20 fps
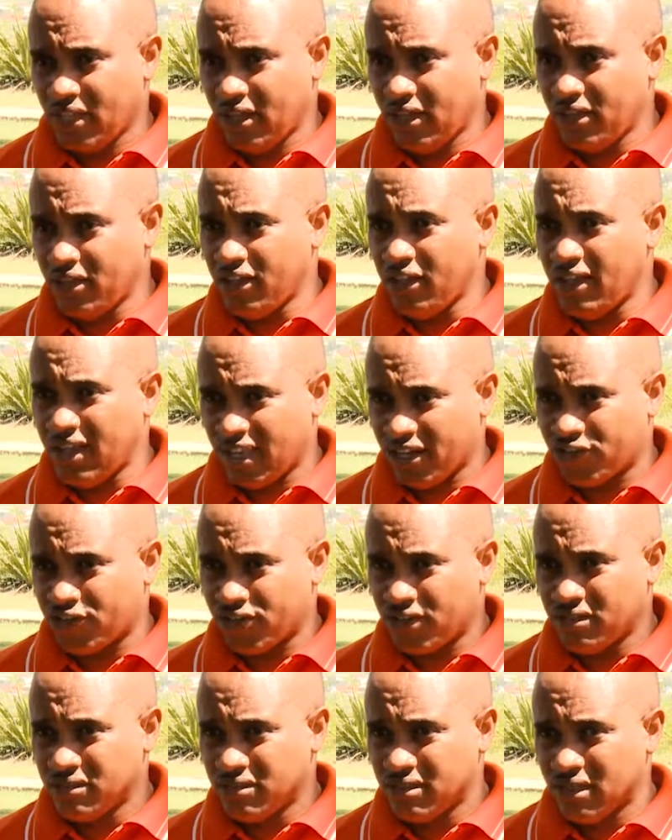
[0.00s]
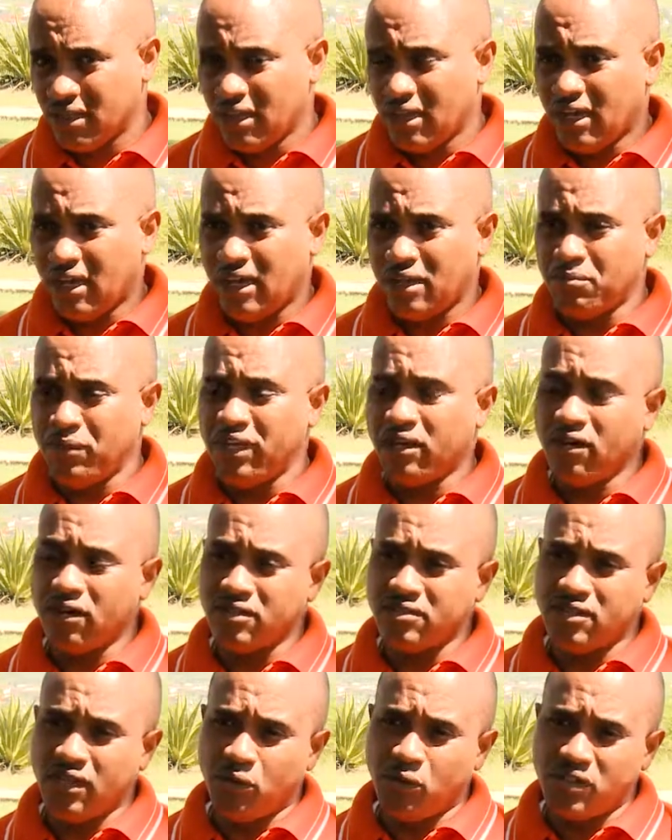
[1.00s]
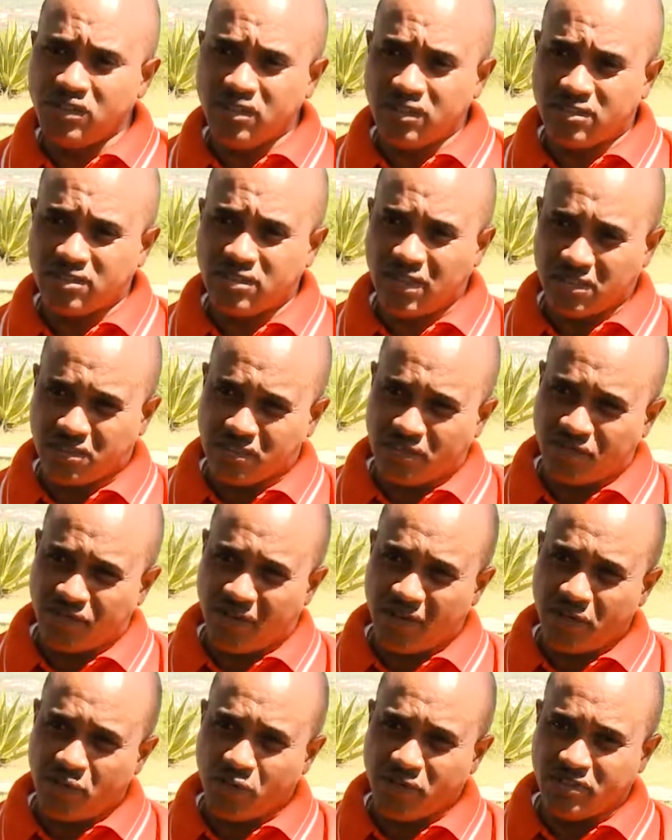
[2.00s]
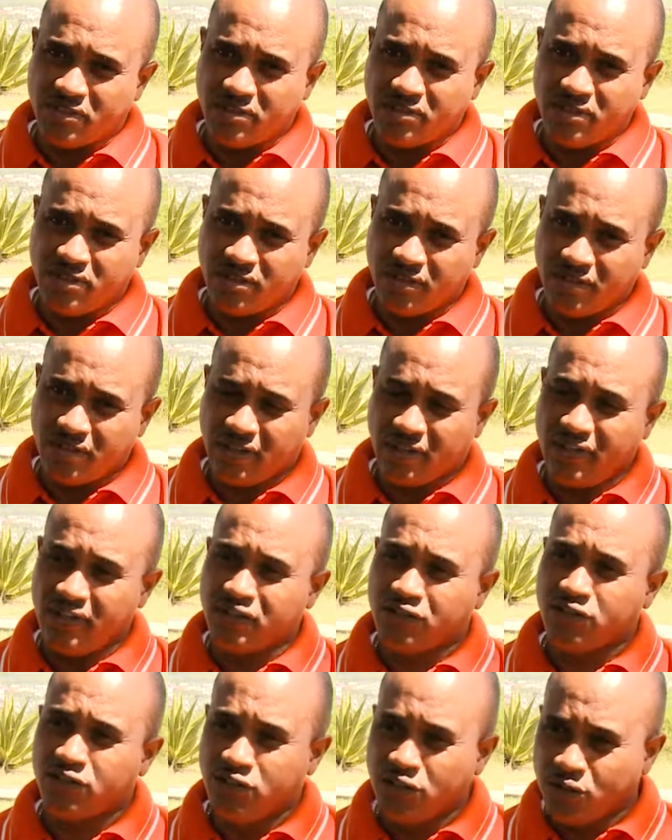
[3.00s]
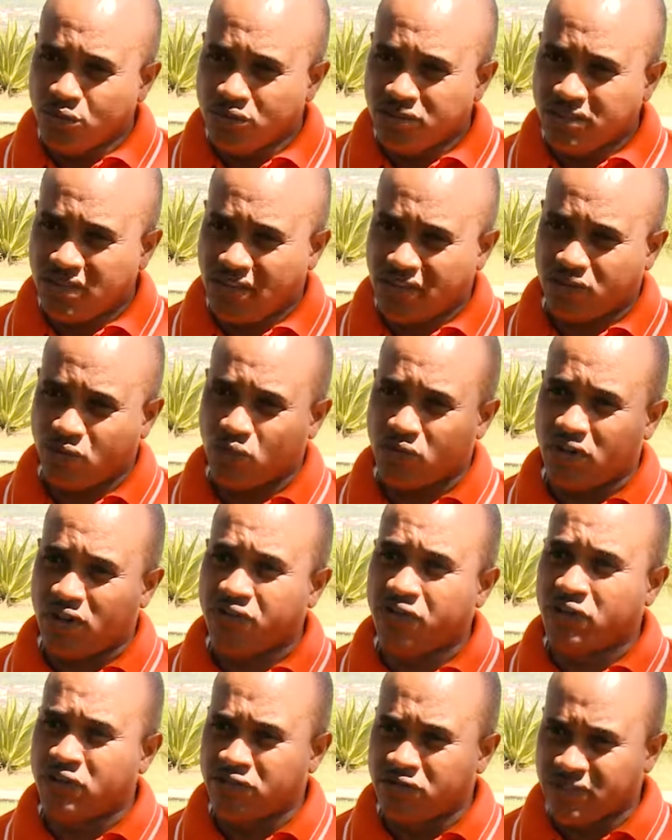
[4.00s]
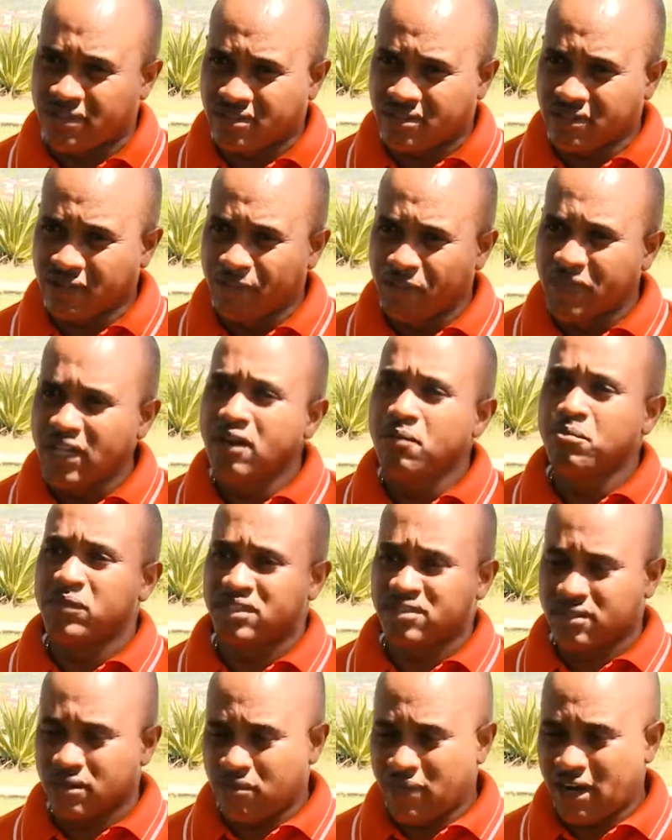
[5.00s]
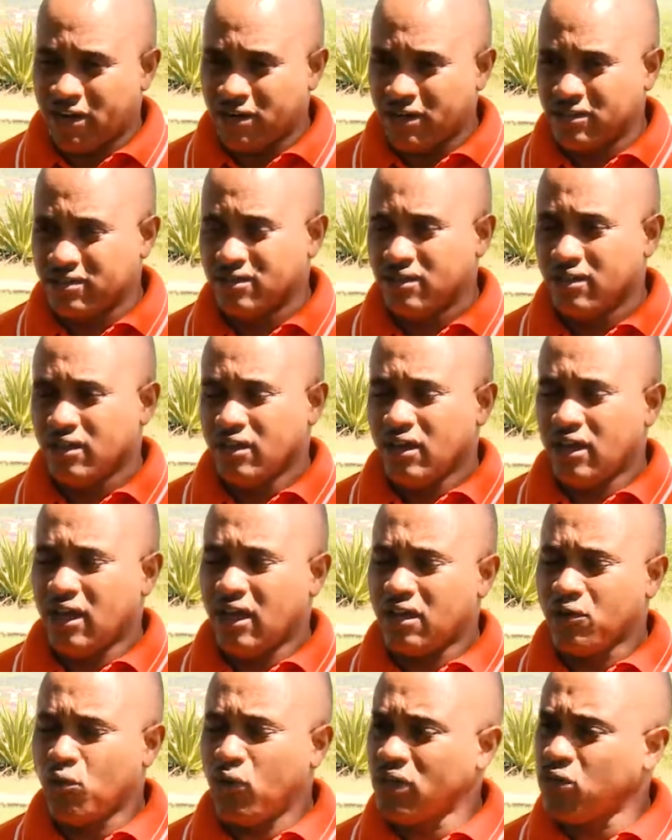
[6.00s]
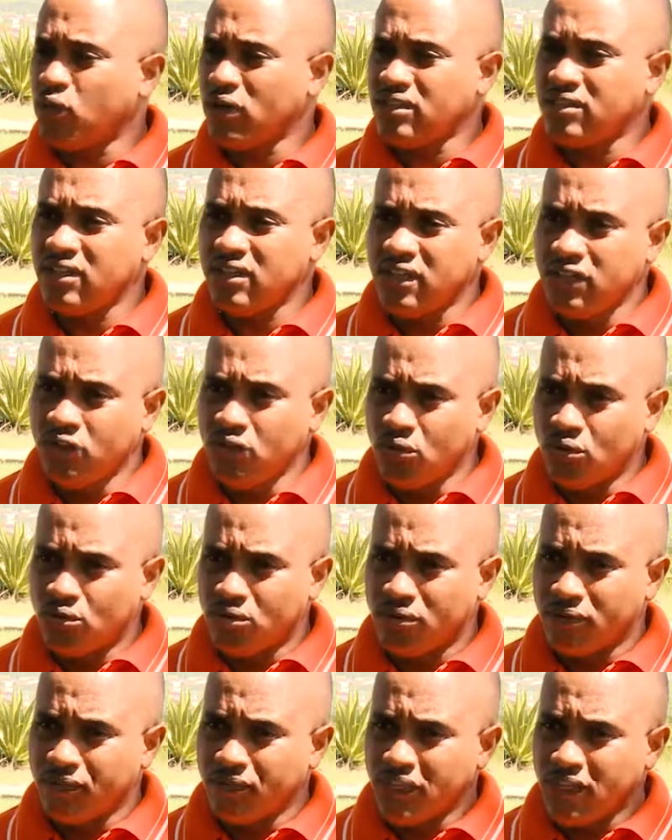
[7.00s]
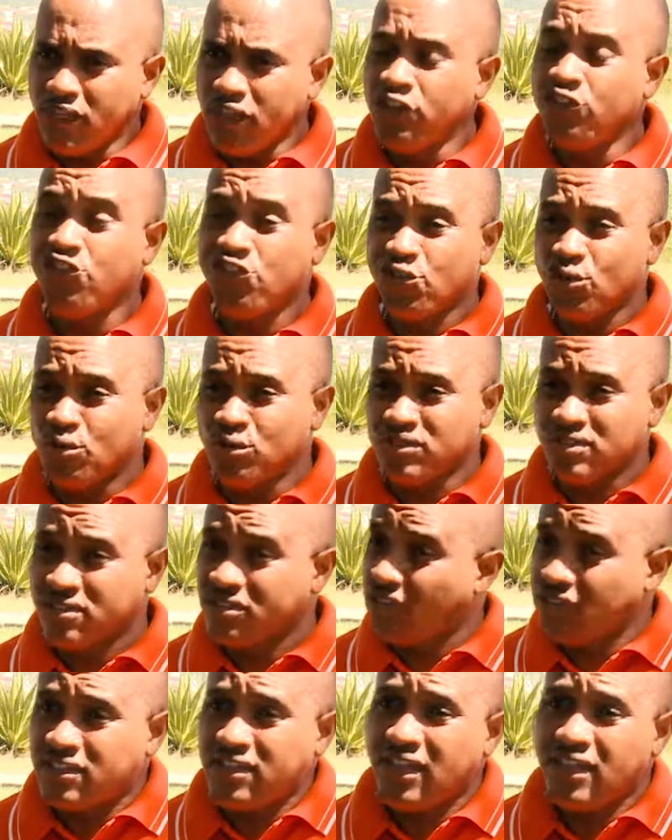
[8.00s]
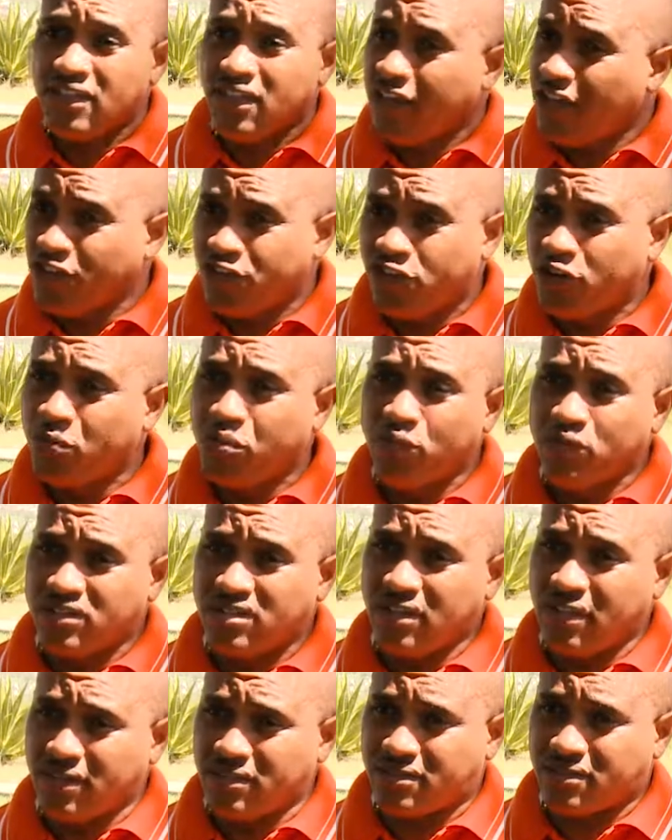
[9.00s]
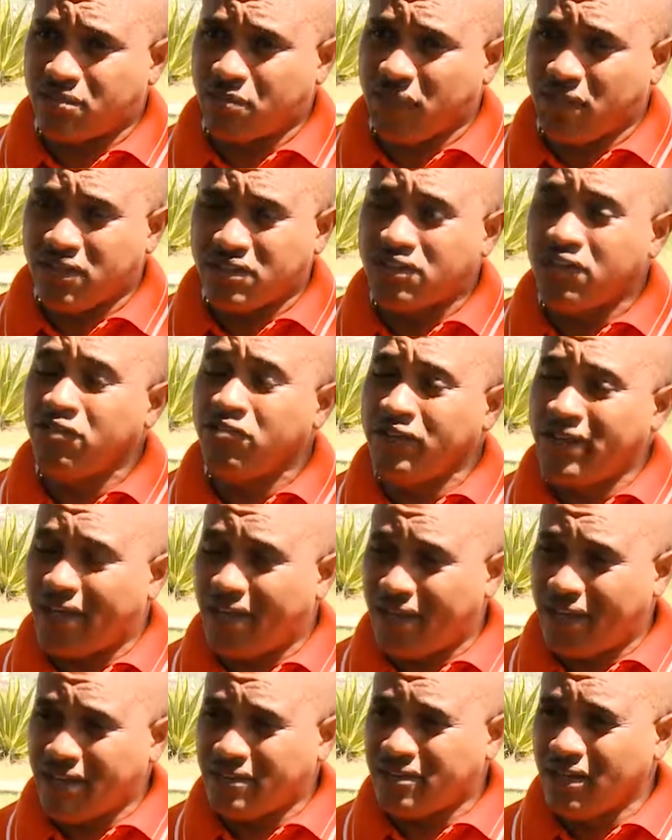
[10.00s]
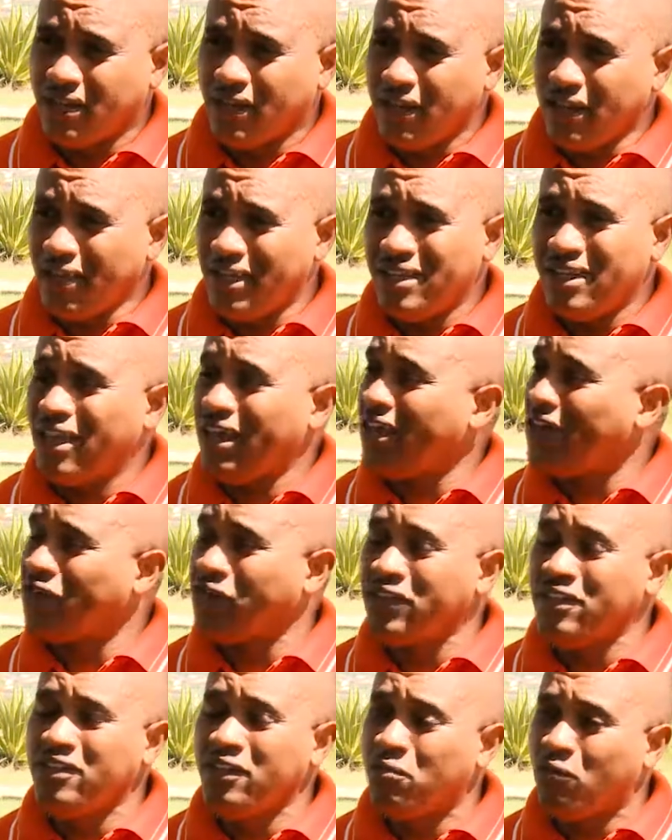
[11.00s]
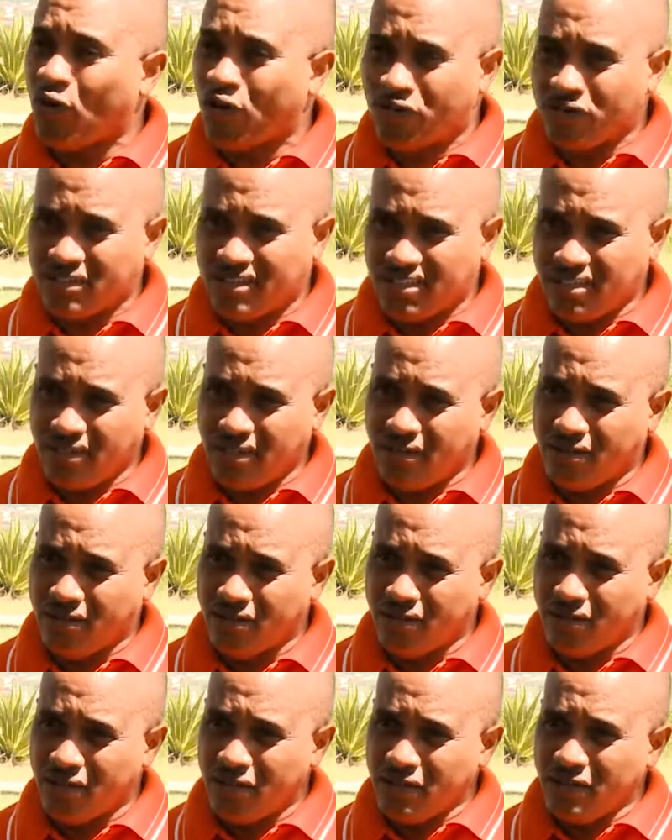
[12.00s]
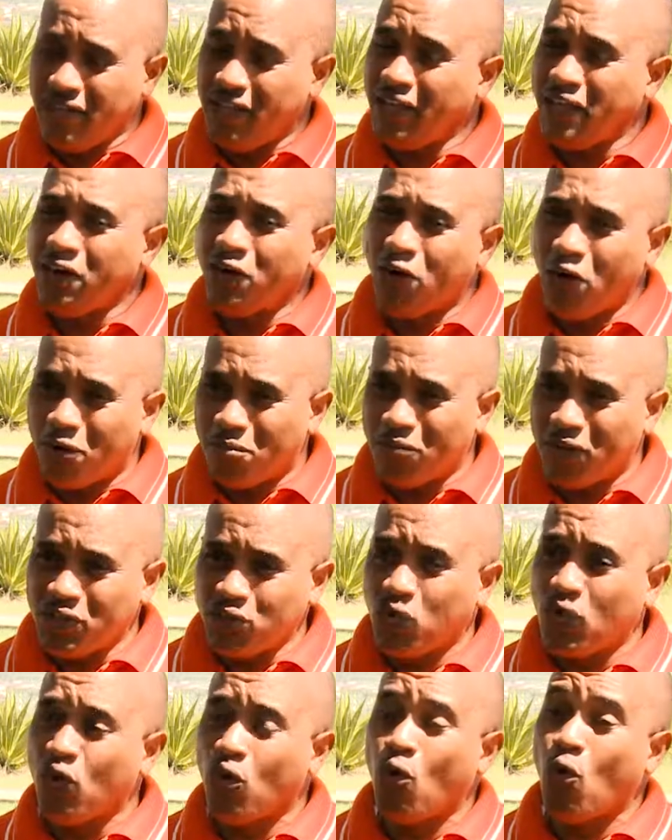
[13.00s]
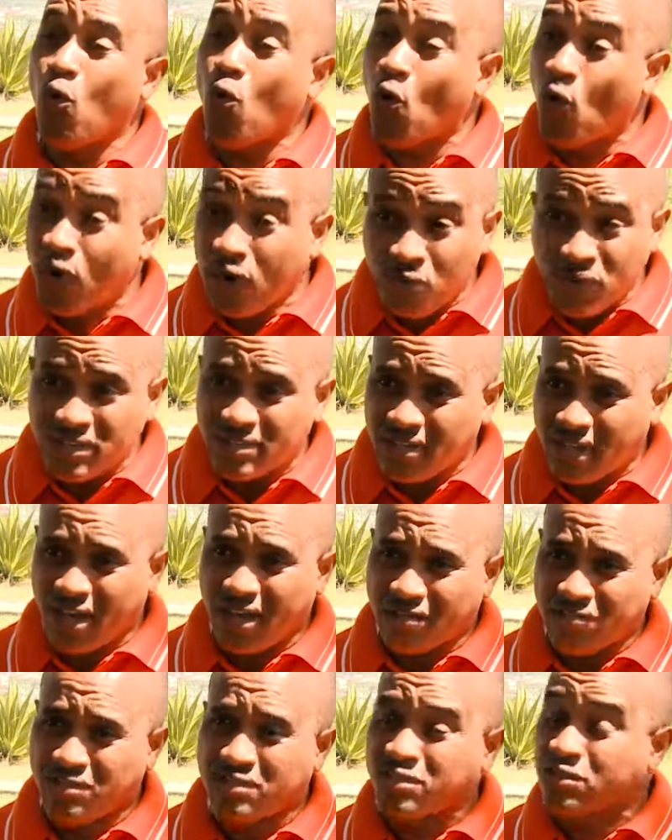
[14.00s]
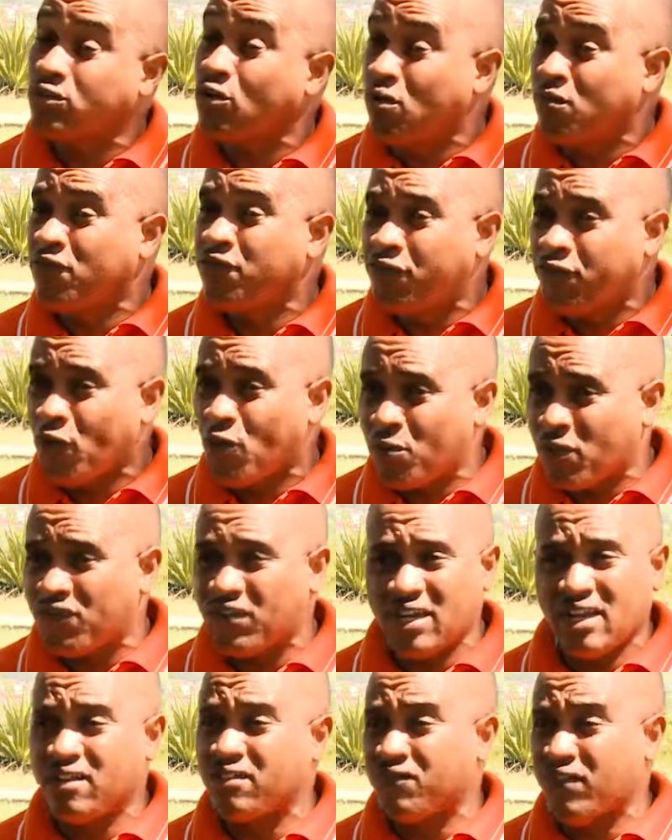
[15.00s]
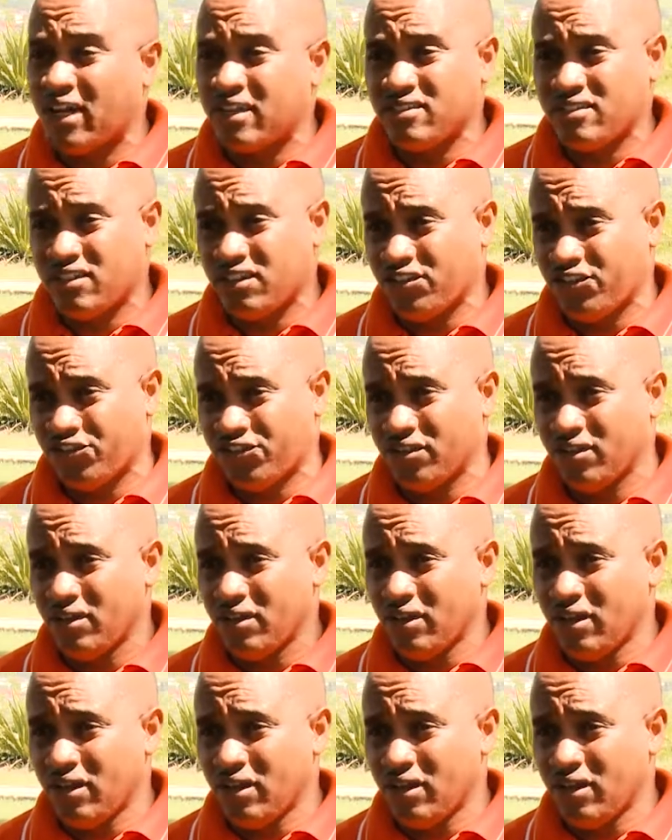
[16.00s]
in the elections, and because they were dissatisfied with certain issues that would have arisen, Mr. Barrett, what did he do? He chose not to engage the process because he realized in every democracy, the incumbent will always have some form of an advantage.